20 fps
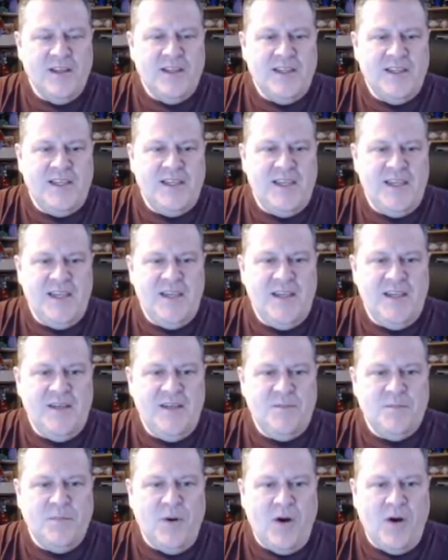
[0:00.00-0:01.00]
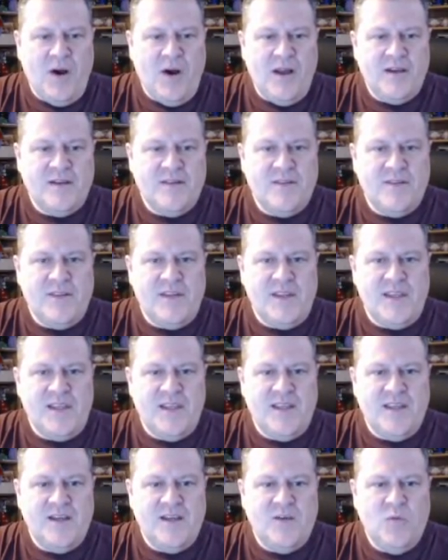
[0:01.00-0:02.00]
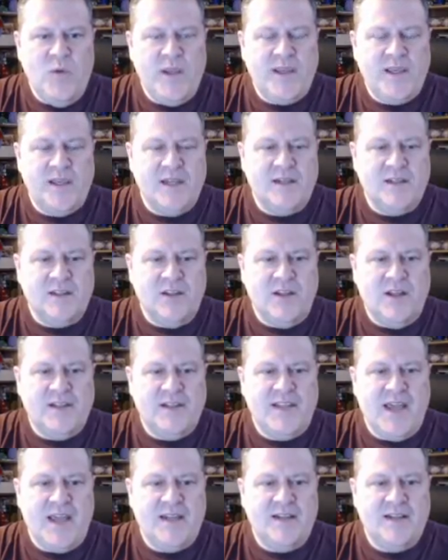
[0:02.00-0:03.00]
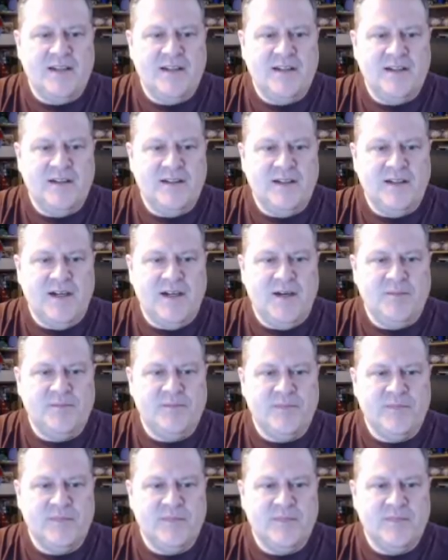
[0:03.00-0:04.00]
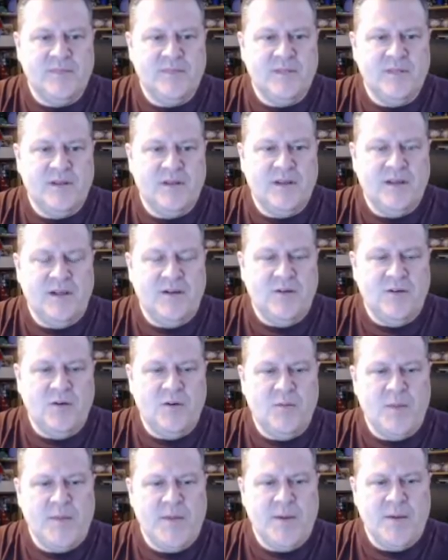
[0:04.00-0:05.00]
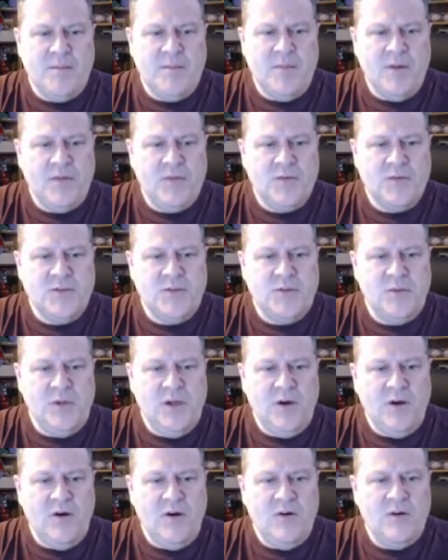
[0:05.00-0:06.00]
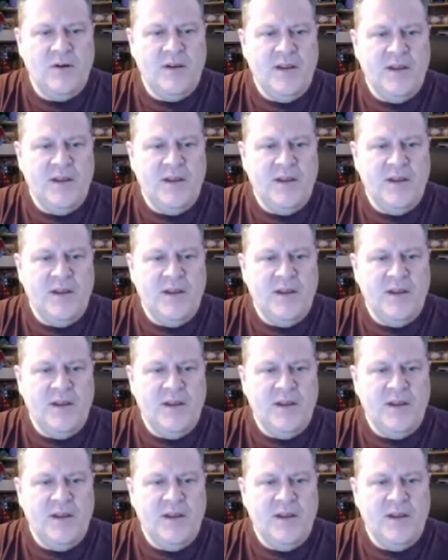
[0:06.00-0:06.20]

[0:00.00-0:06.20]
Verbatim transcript: He bought the Weekend Claudette um, I don't know, maybe a month or two ago.